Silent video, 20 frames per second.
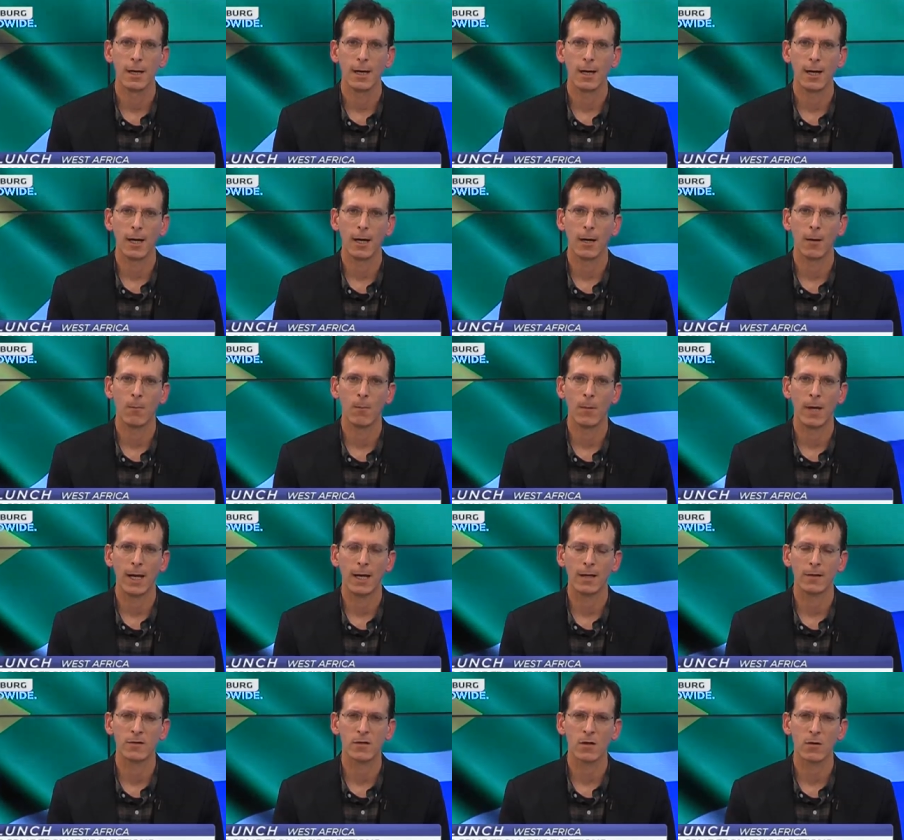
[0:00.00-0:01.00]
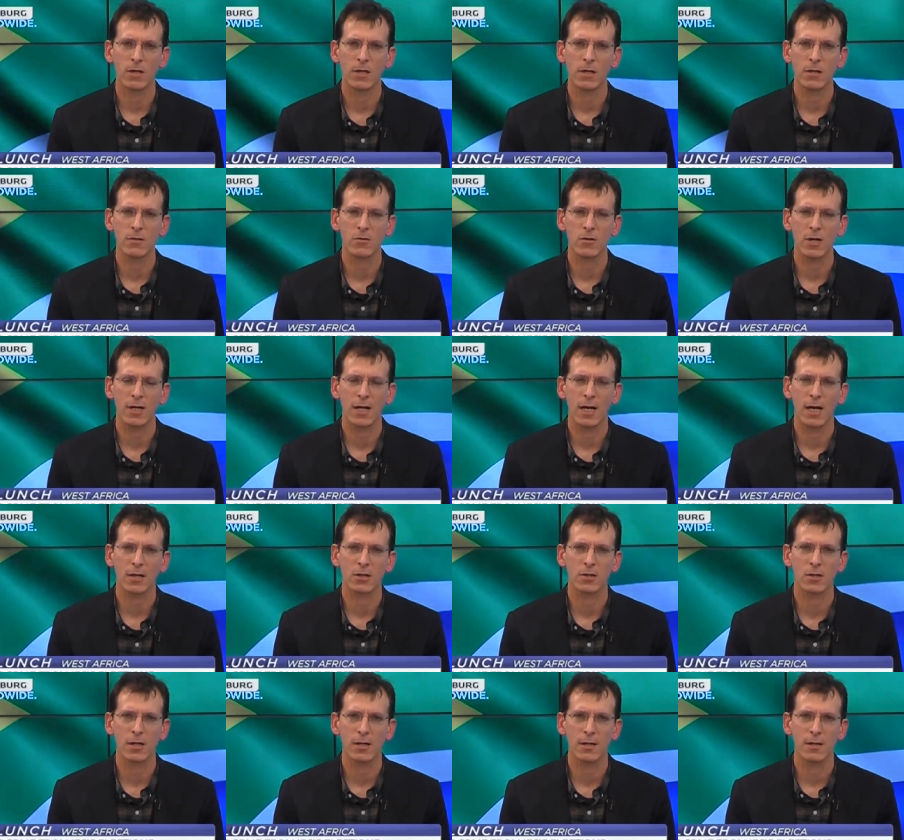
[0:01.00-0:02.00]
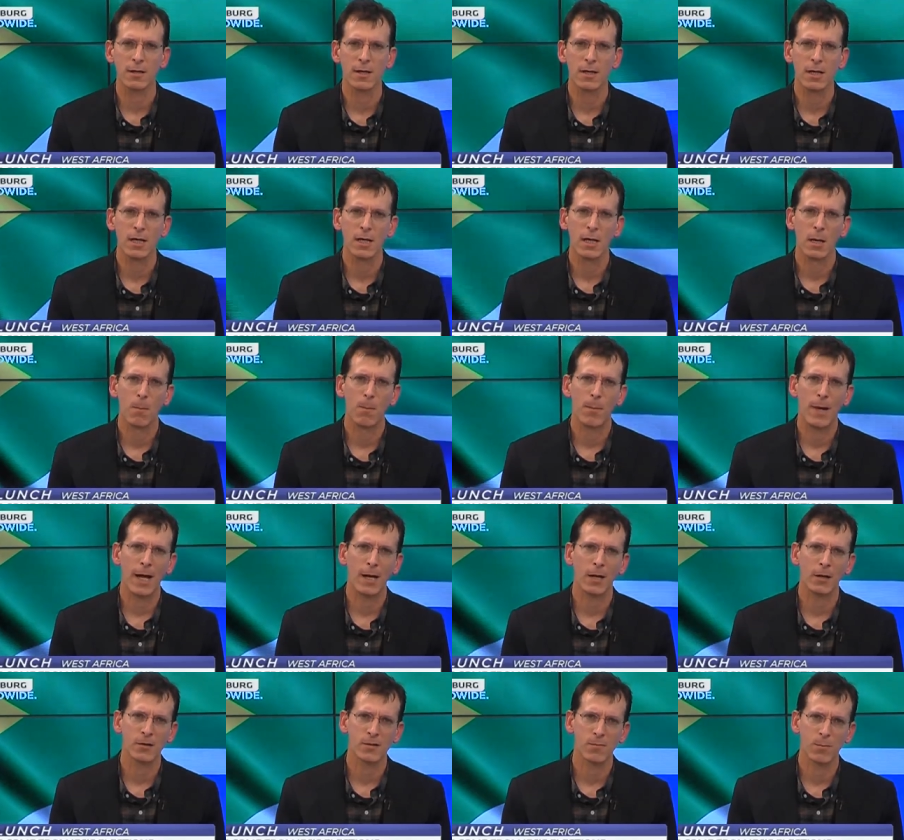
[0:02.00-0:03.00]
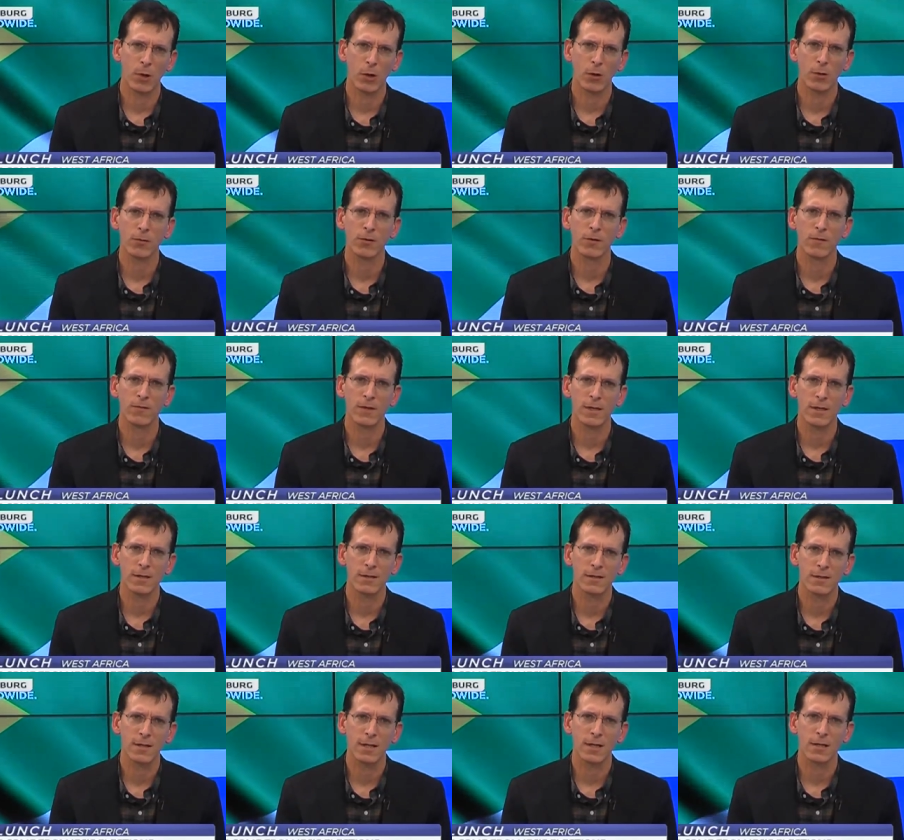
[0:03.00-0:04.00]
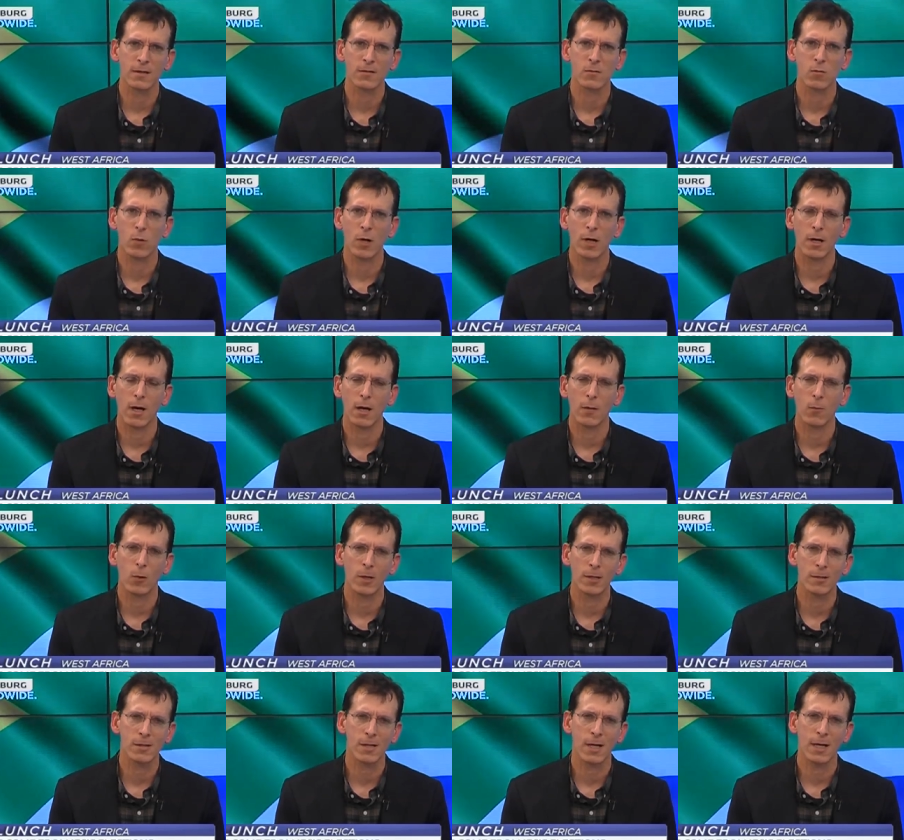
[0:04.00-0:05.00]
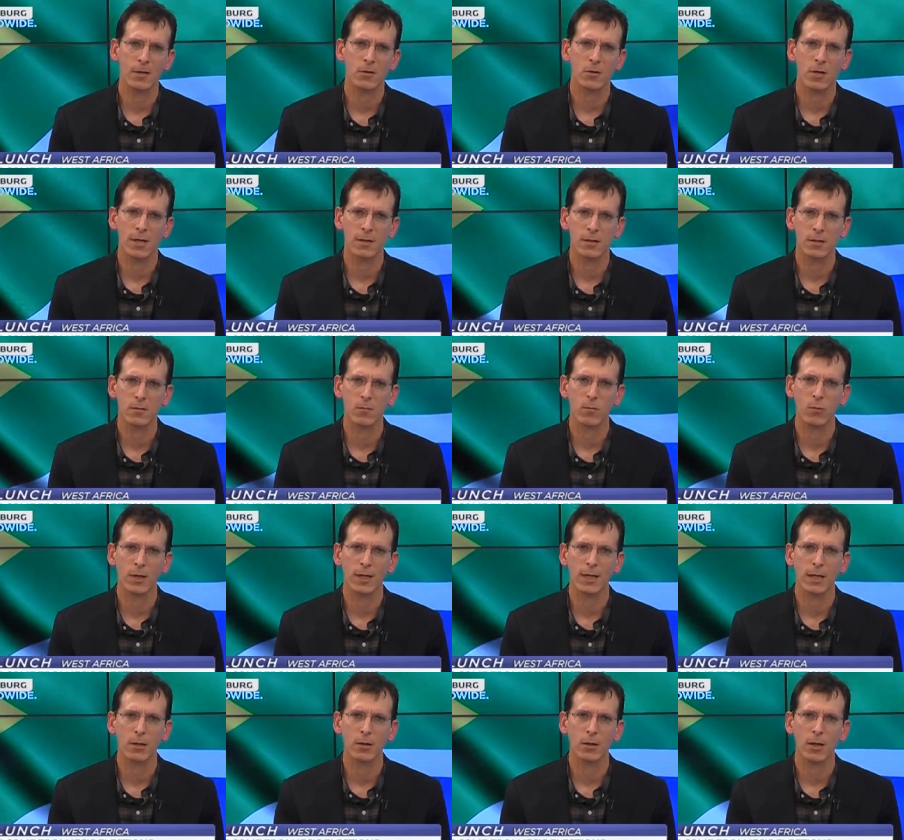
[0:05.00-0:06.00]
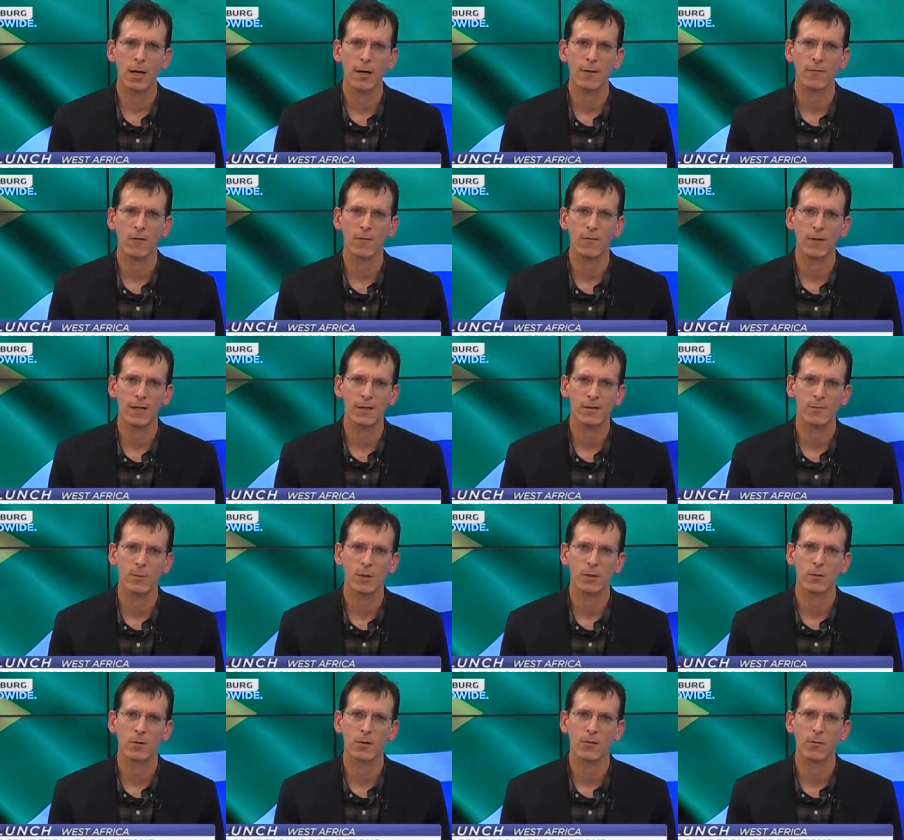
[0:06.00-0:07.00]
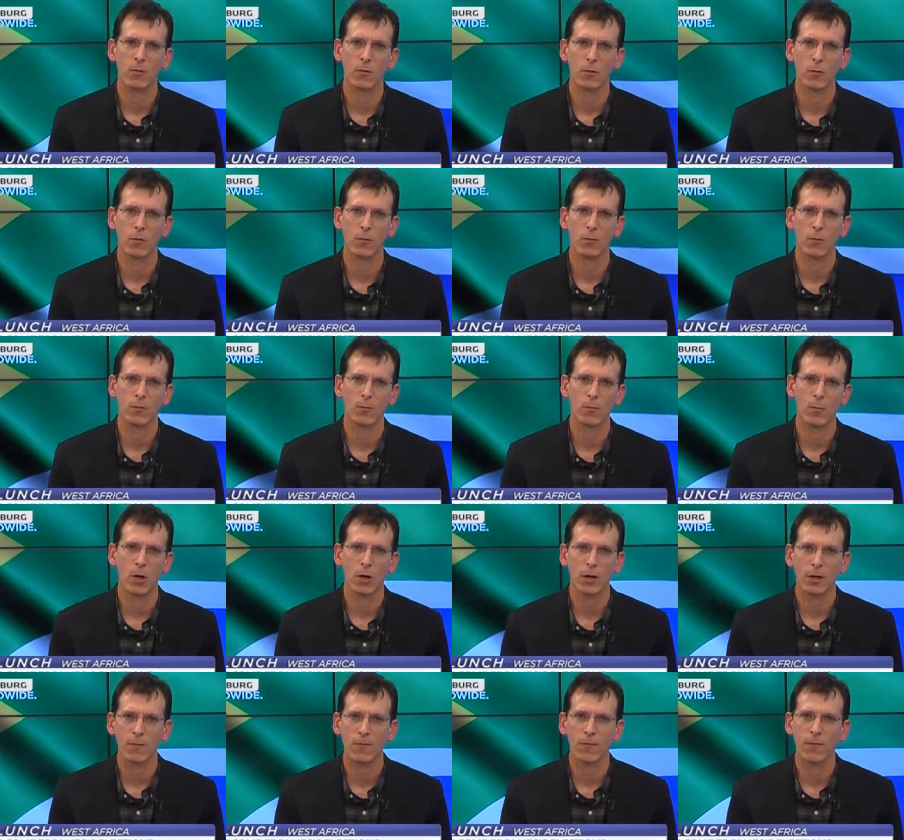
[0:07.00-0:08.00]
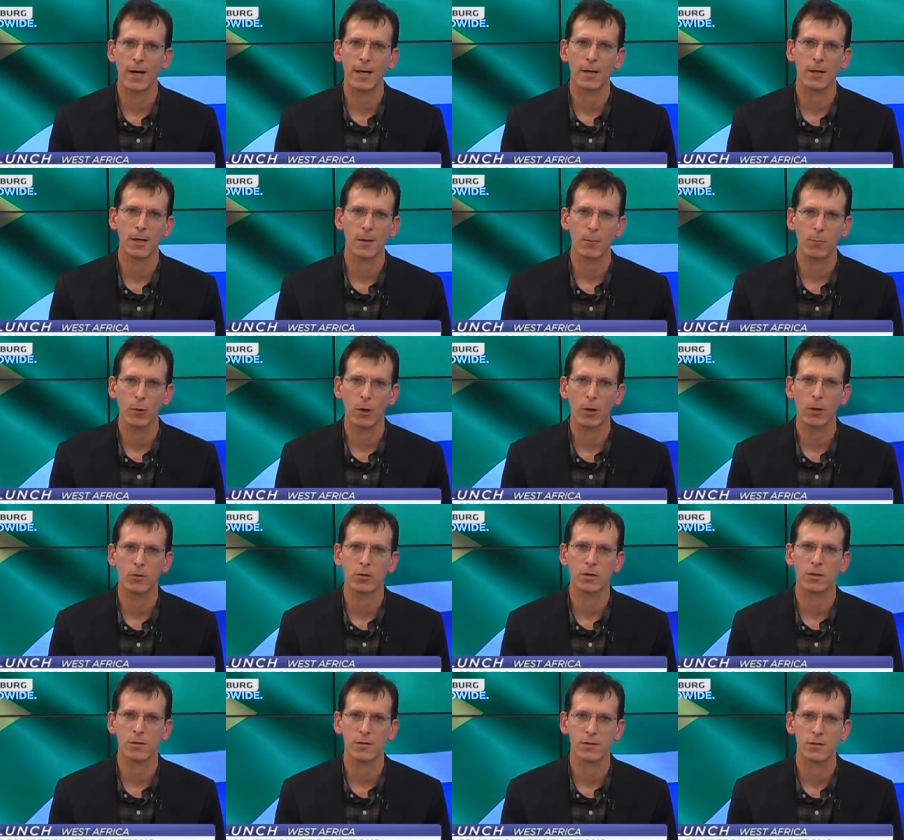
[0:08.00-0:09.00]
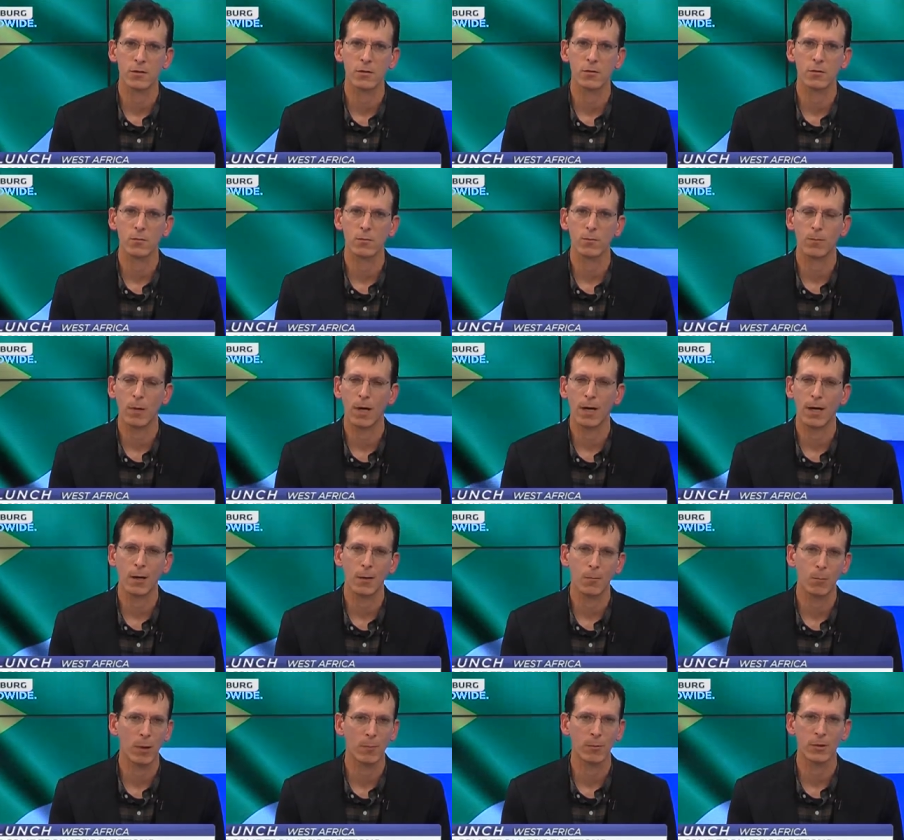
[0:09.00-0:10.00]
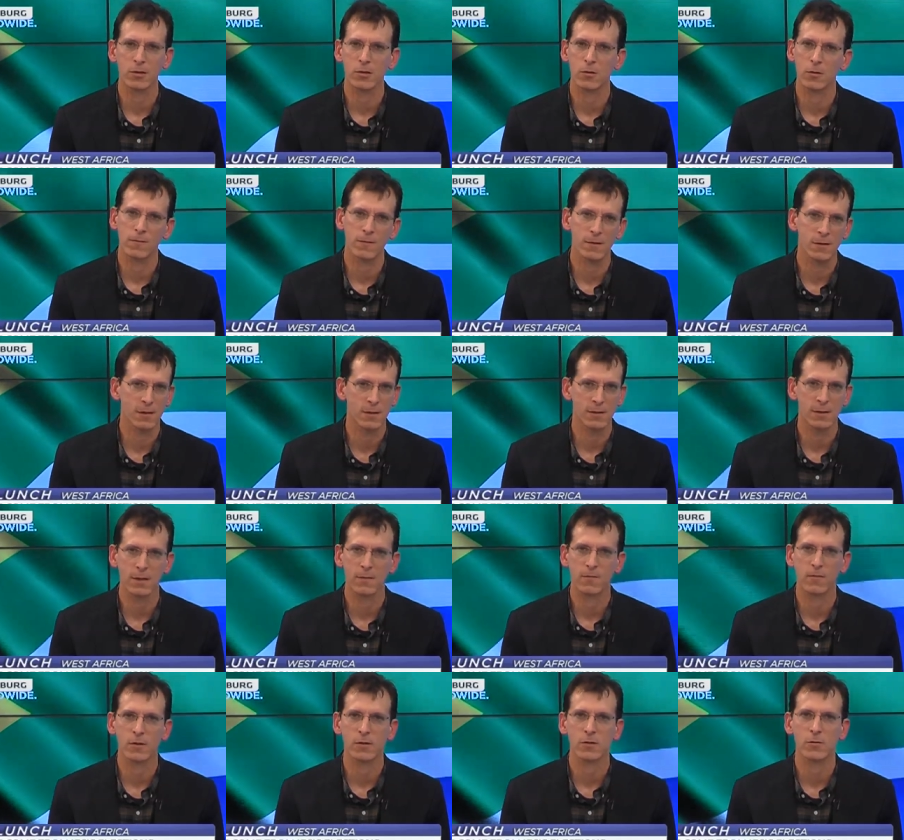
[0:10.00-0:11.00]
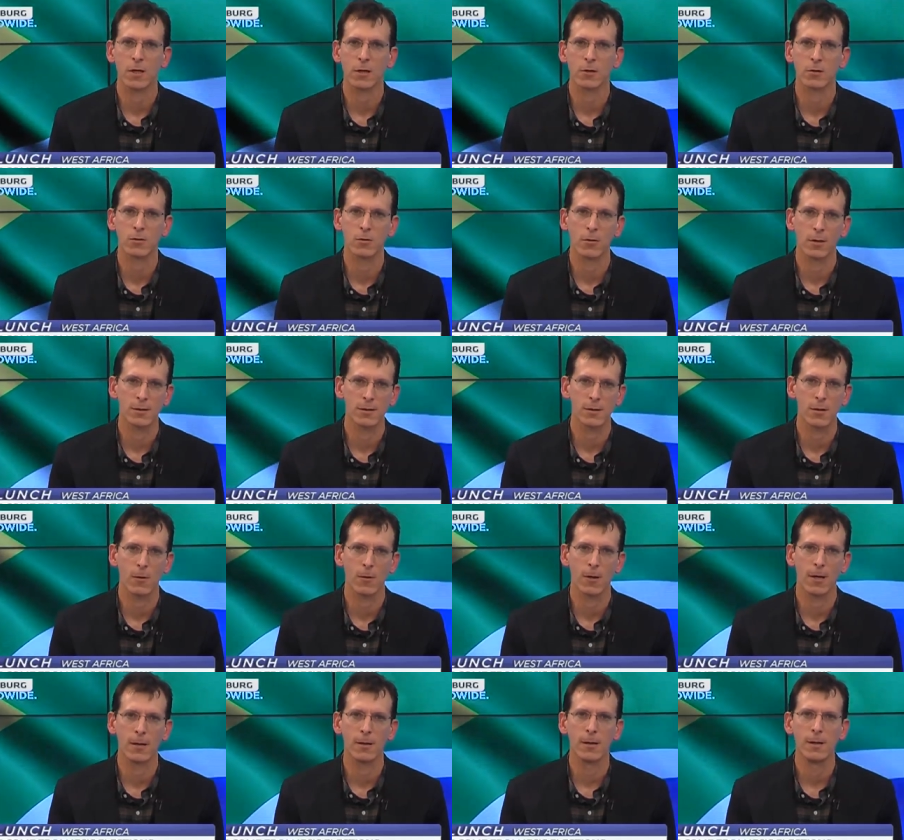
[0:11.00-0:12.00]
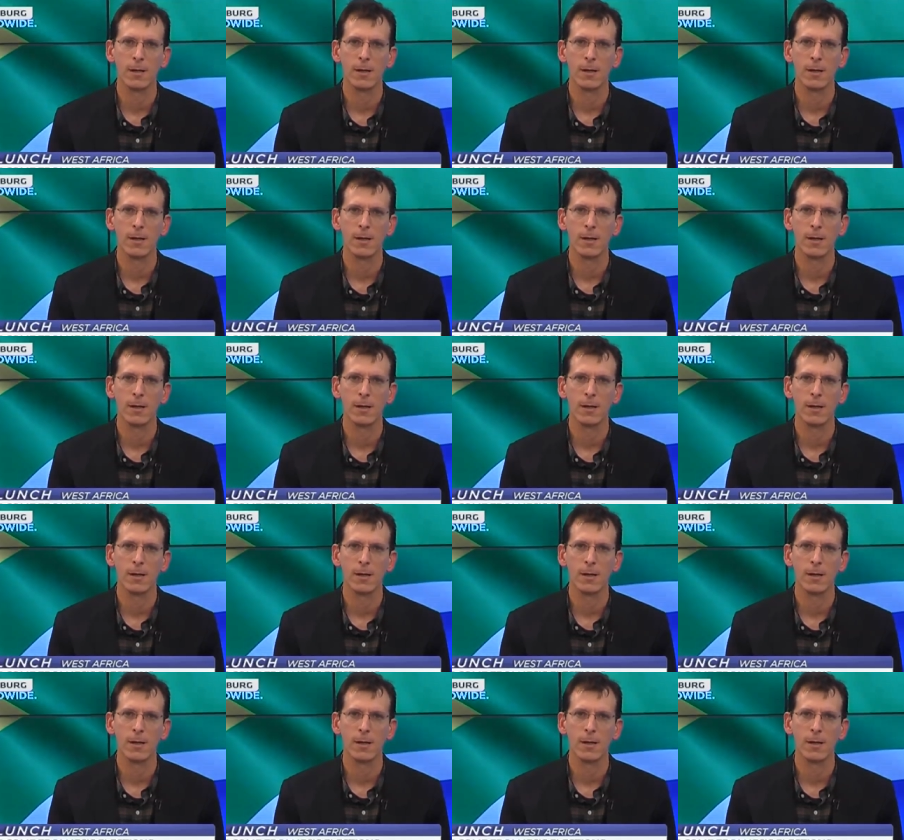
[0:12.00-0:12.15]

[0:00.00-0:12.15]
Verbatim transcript: Um, and so he's trying to actually balance both of these things. One, on one side, trying to bring in a lot of investment through market-friendly approaches to uh, public services, infrastructure, and so on.